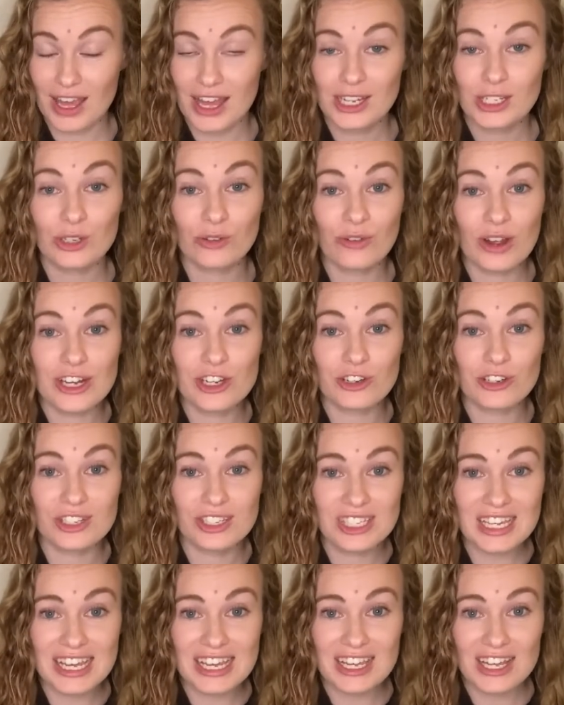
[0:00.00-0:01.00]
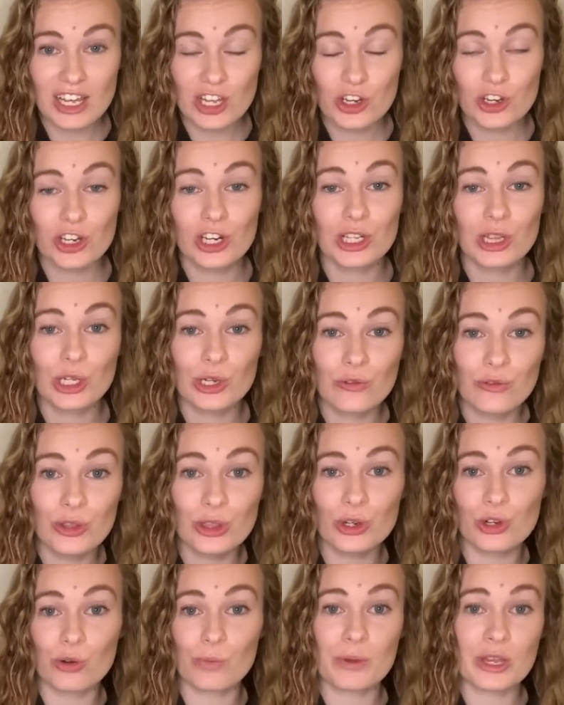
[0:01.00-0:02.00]
To find your C, you're going to look for the
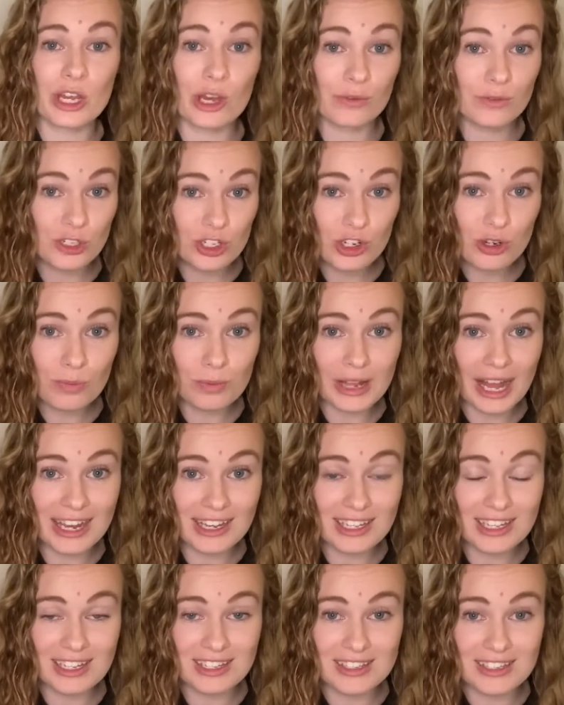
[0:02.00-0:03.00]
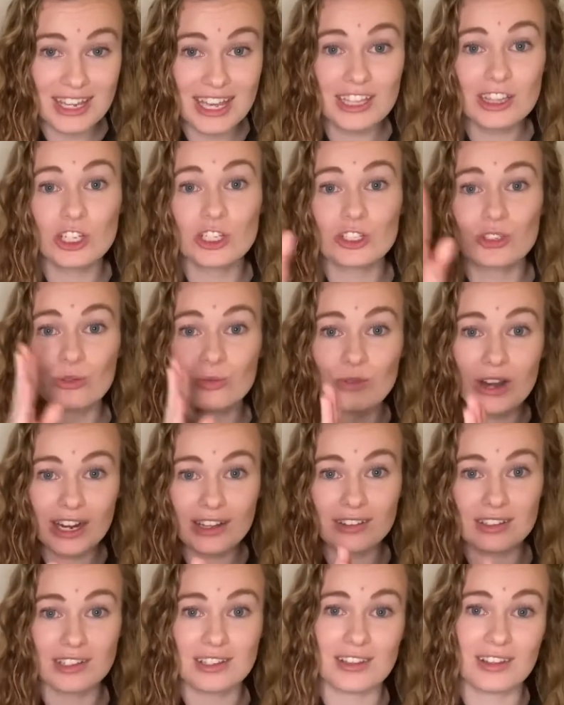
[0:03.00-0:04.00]
grouping of 2 black keys and look
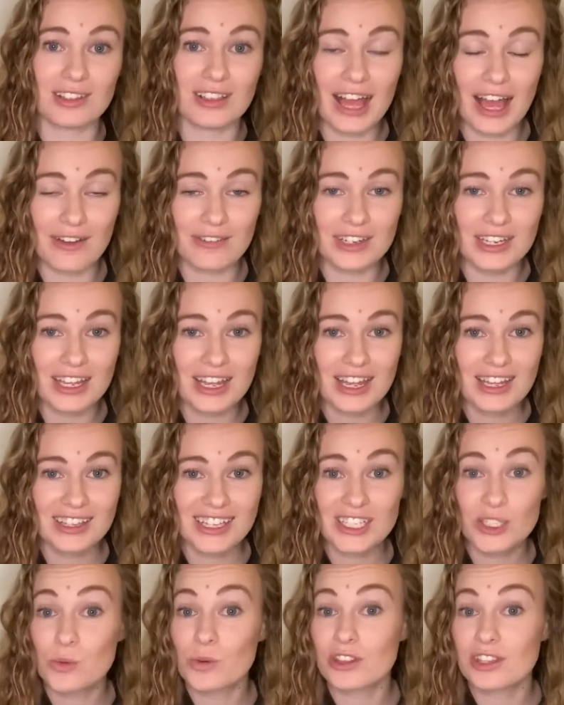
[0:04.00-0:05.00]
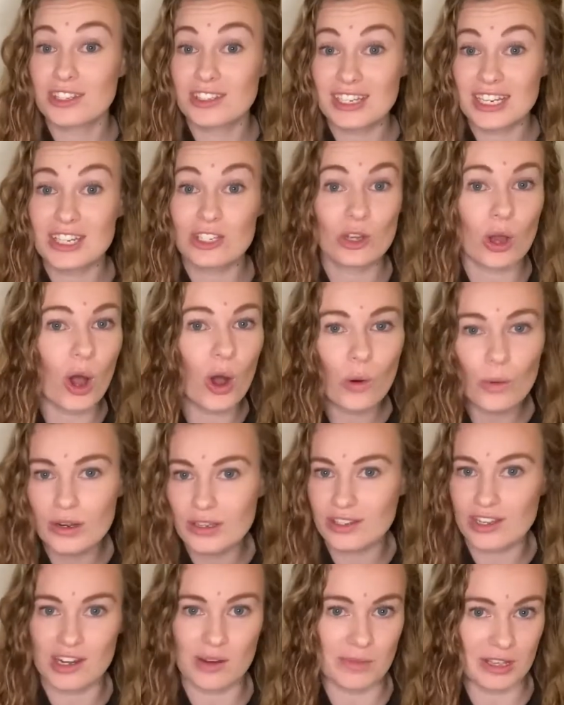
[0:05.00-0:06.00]
directly to the left. That's where the C is always
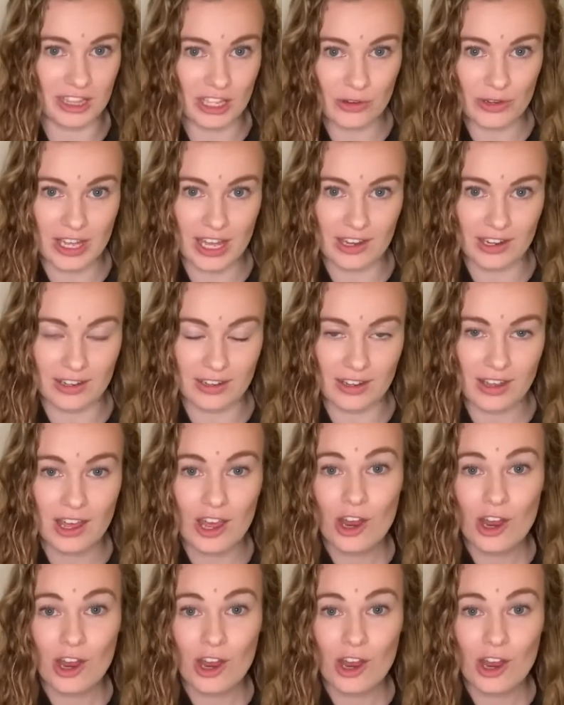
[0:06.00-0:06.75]
going to be located.